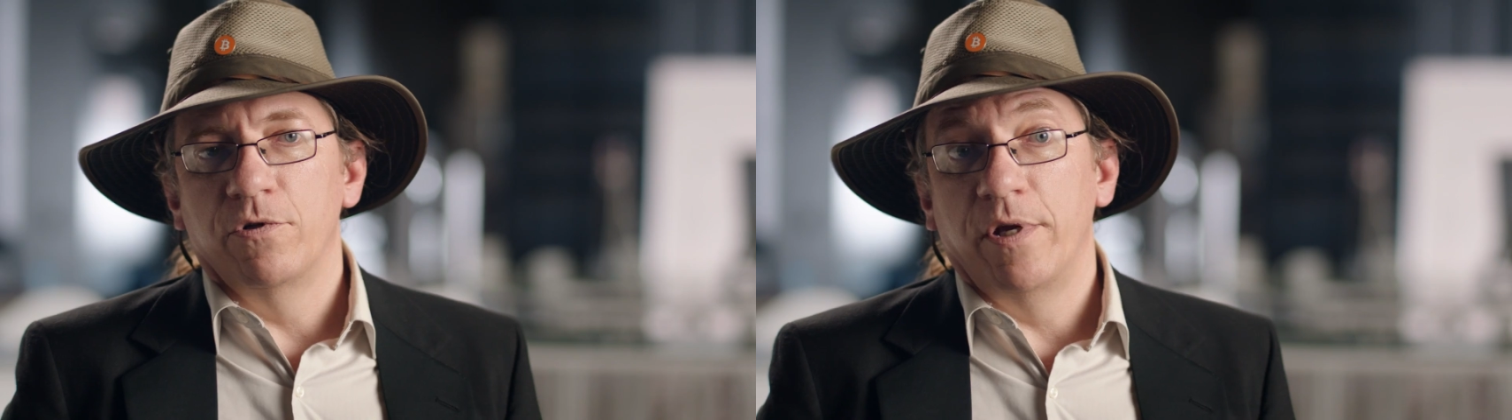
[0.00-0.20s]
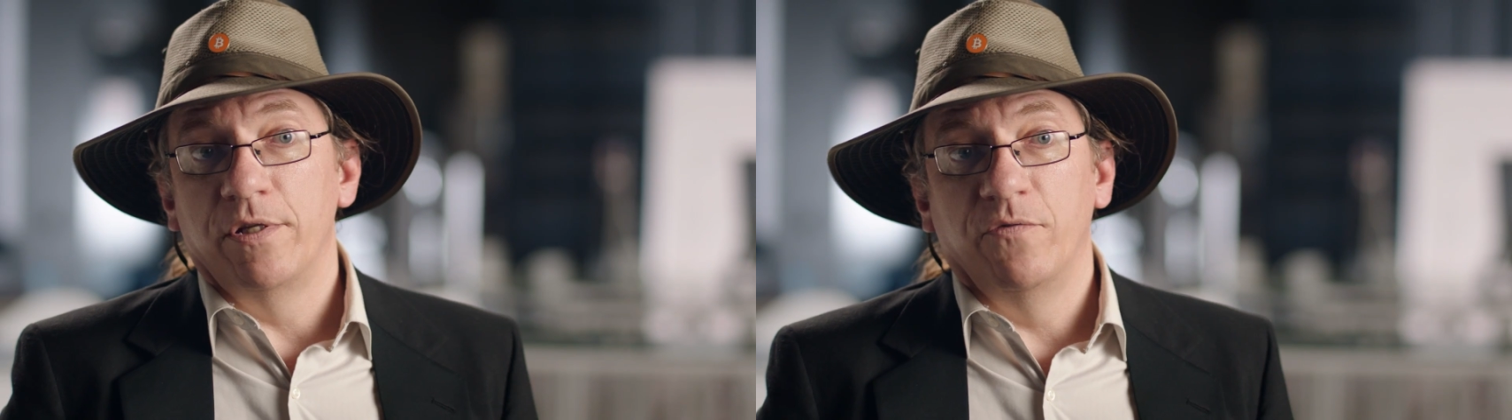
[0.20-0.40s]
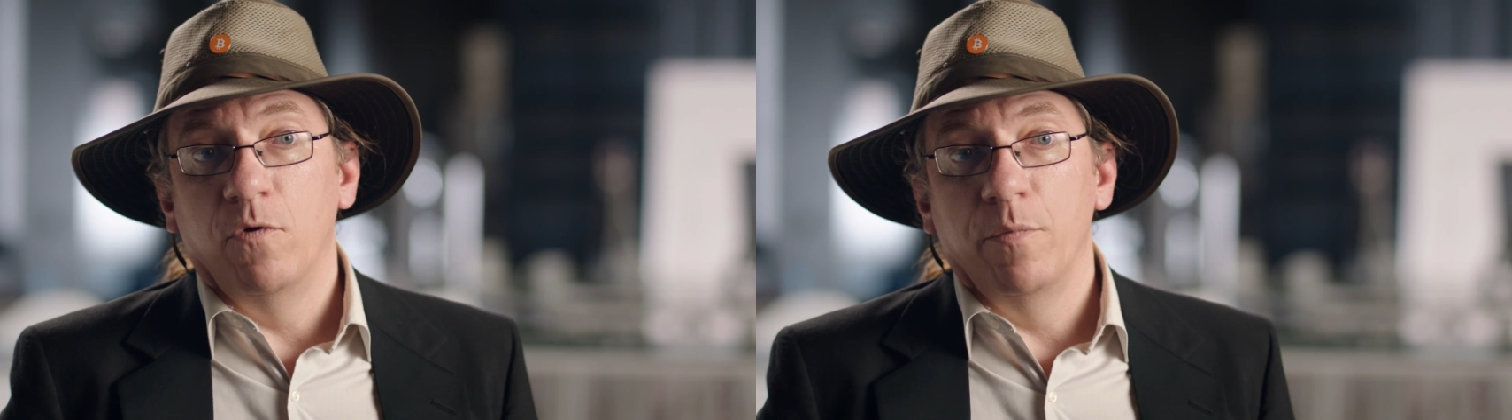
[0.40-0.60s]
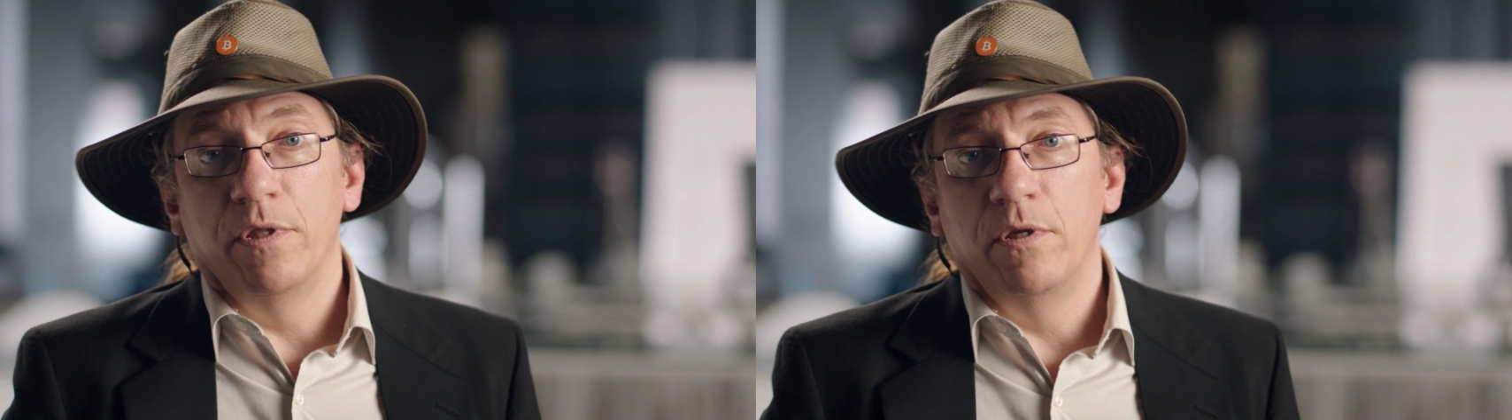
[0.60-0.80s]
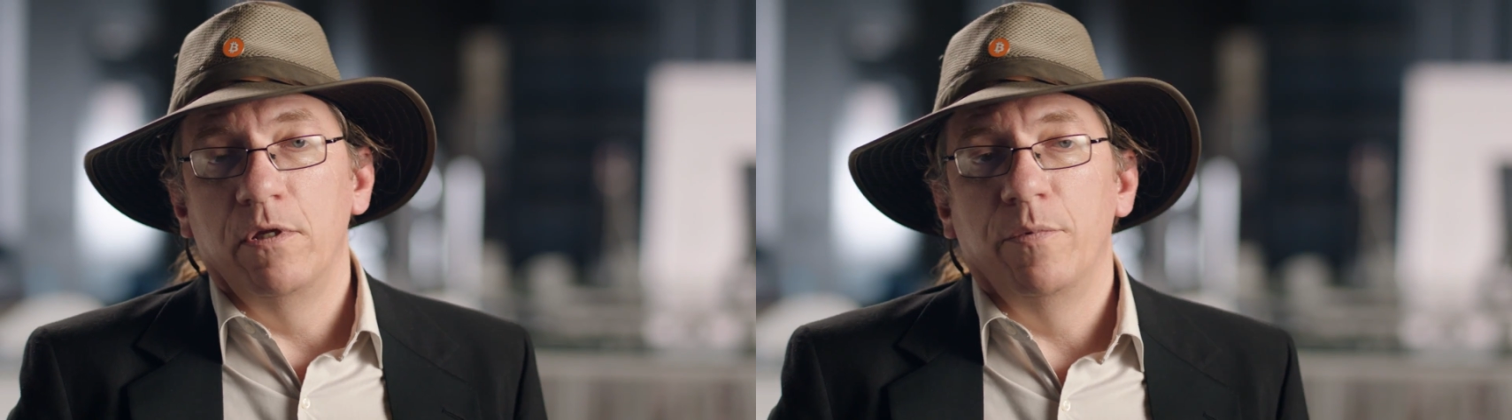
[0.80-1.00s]

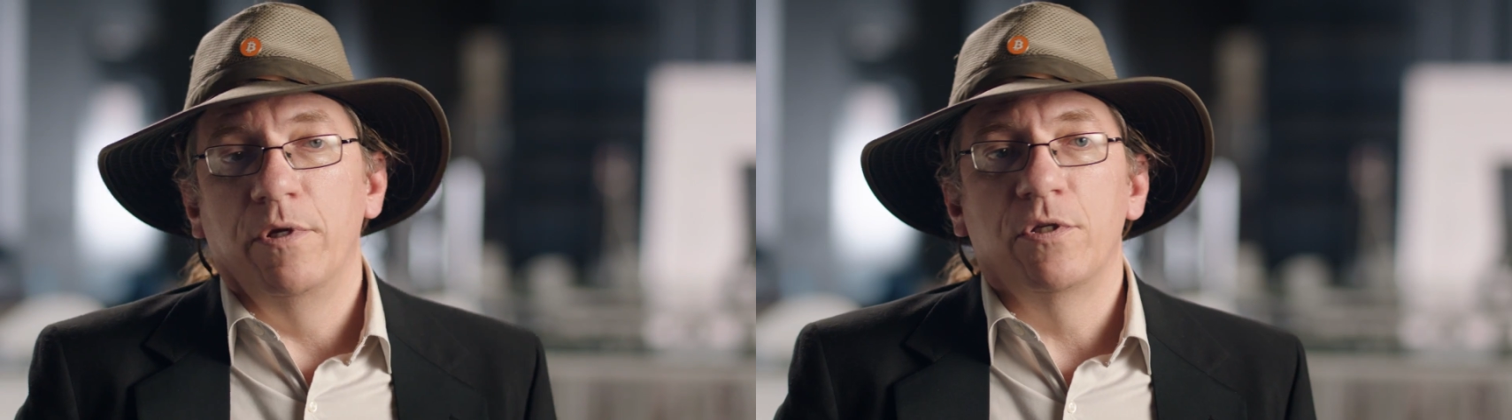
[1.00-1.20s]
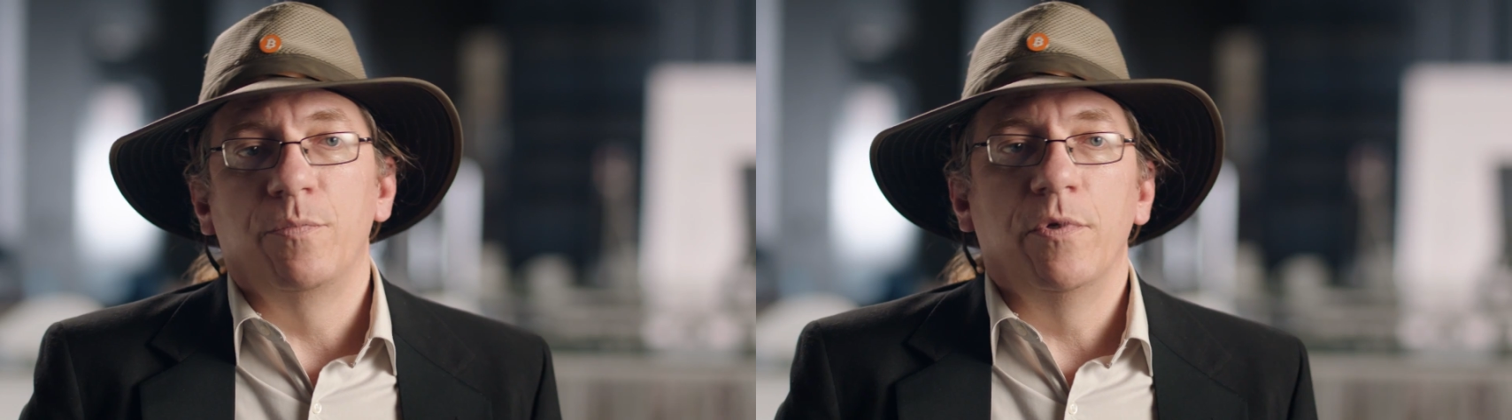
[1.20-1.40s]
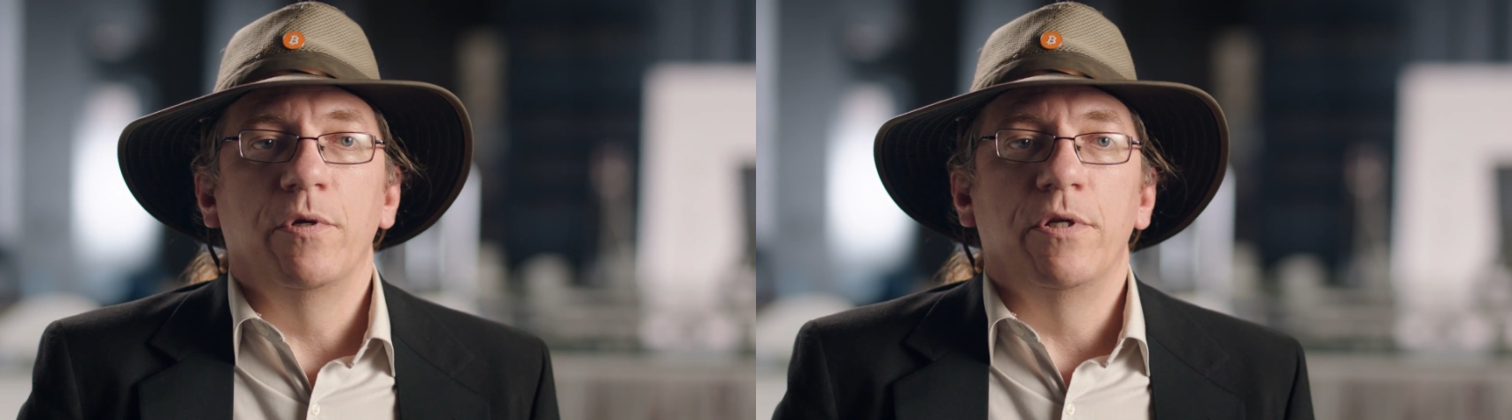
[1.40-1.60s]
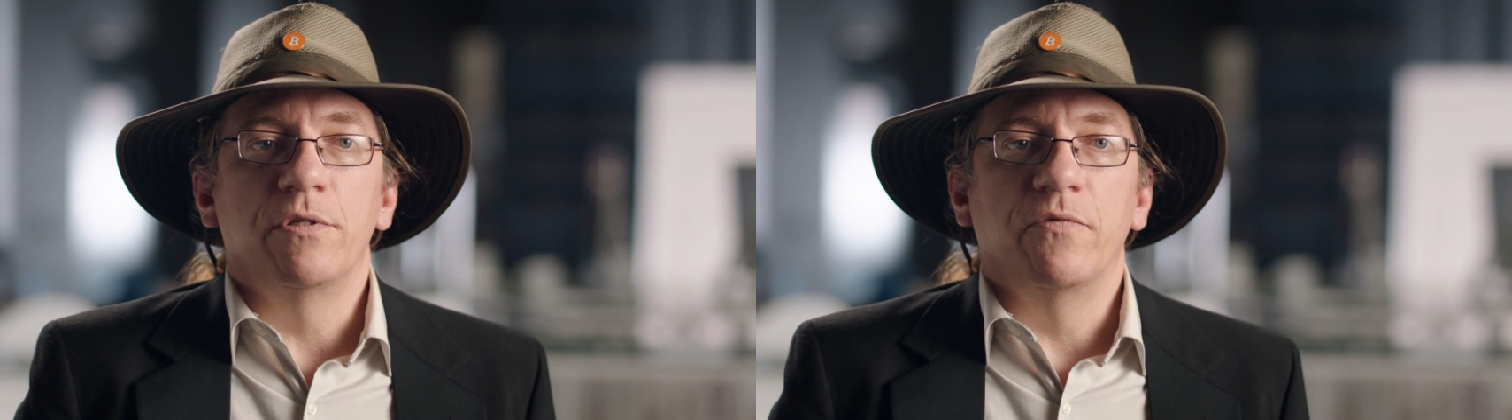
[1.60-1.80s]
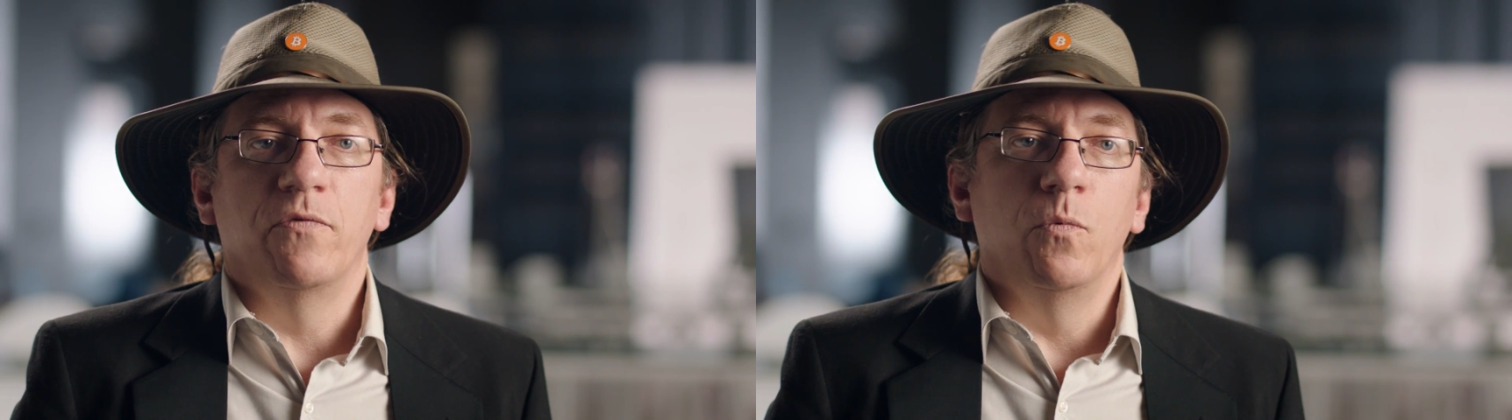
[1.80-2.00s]
transforming the human
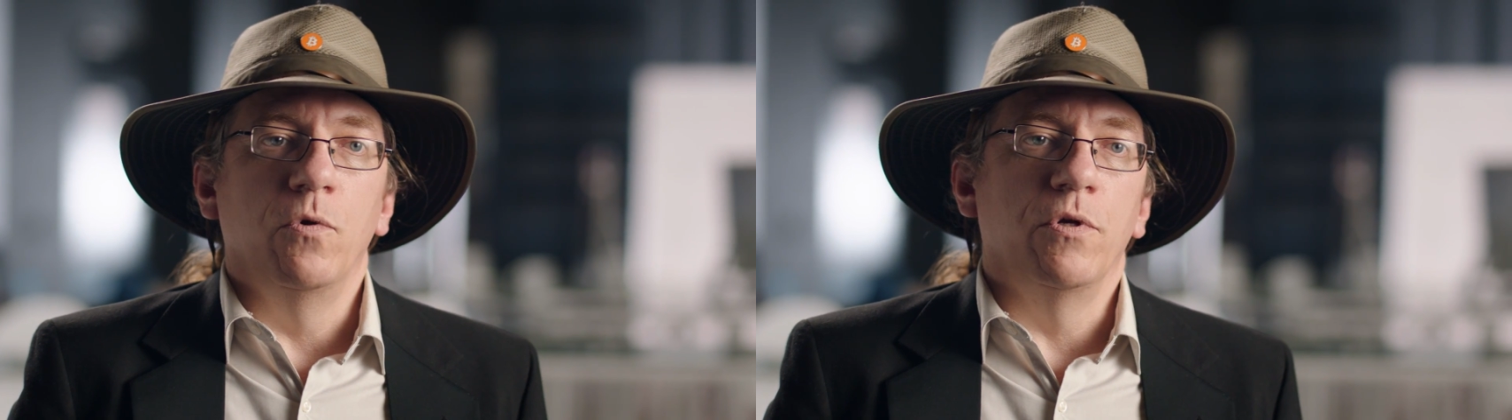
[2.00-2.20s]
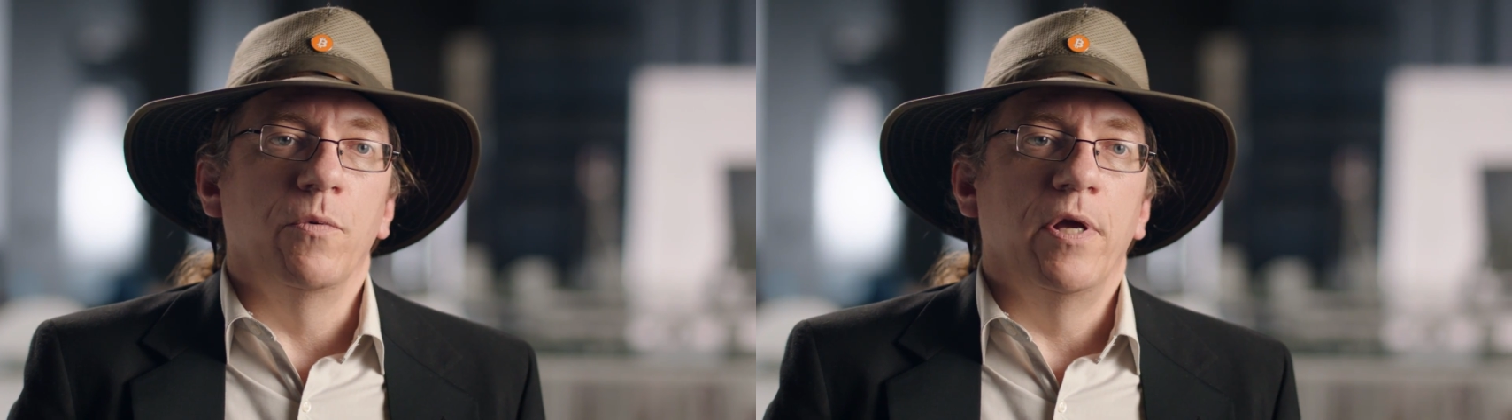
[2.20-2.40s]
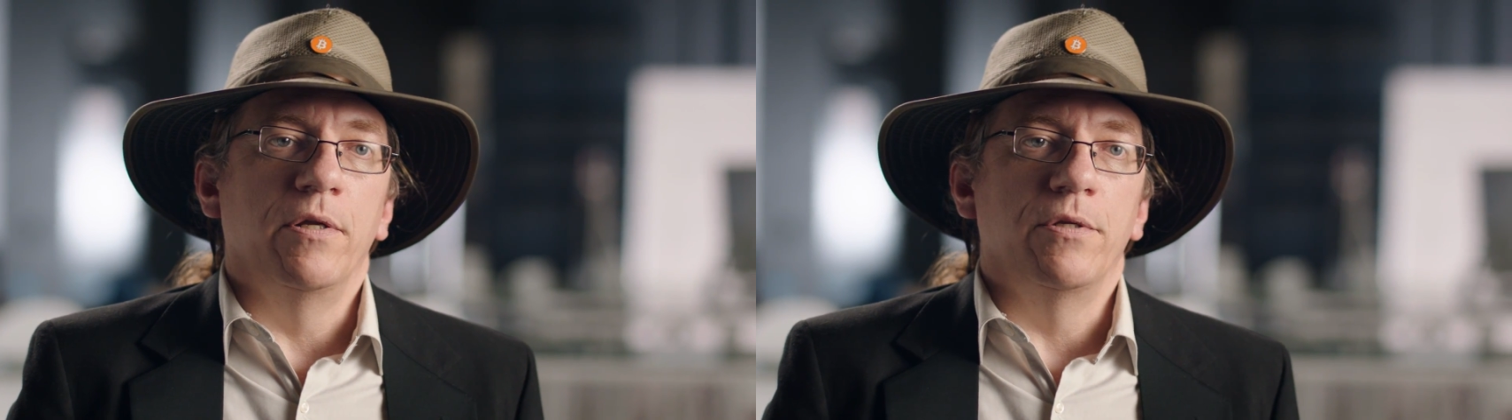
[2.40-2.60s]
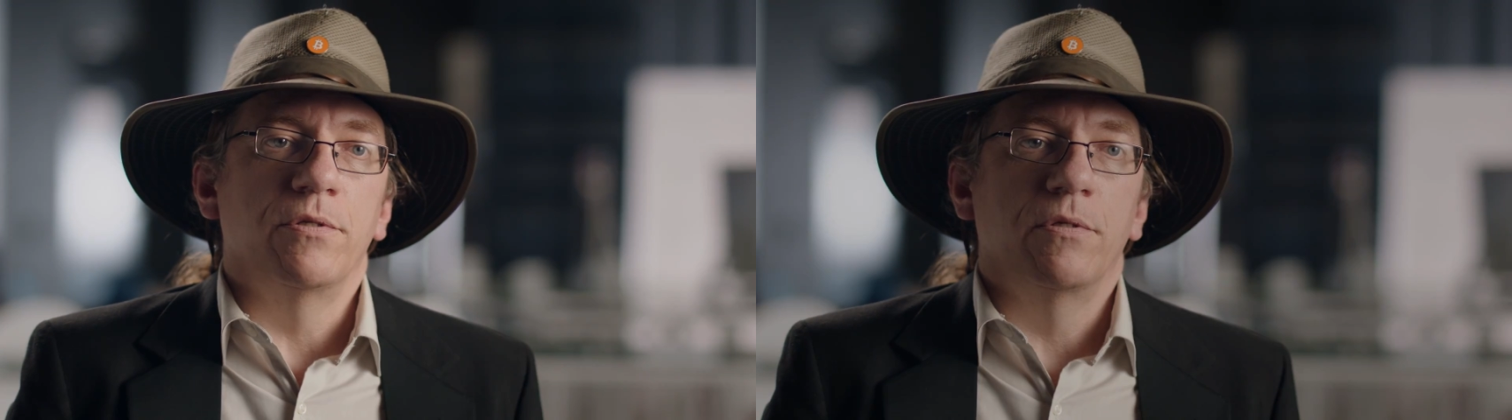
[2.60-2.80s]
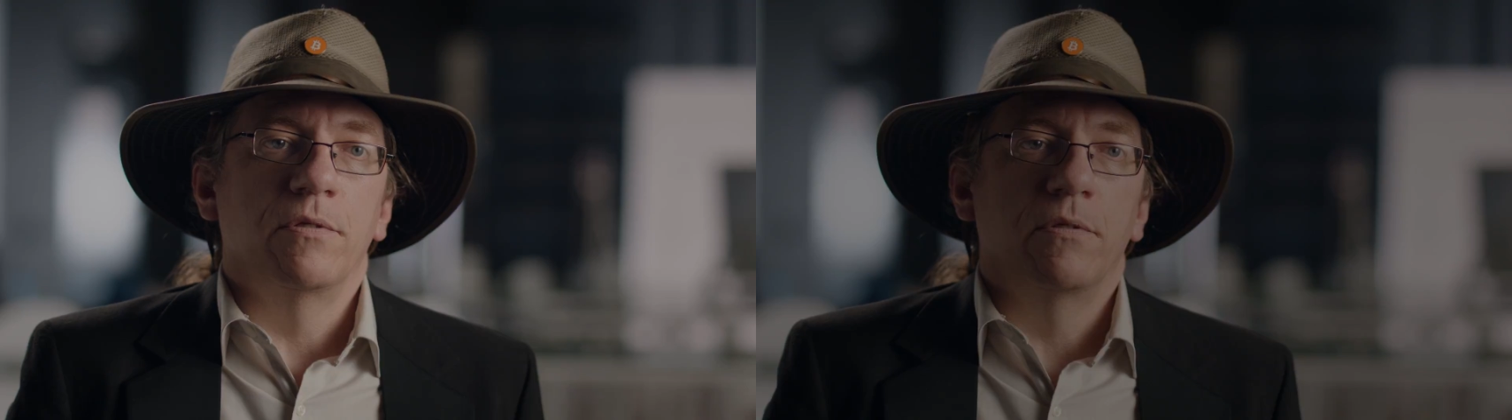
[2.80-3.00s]
experience of the world around us.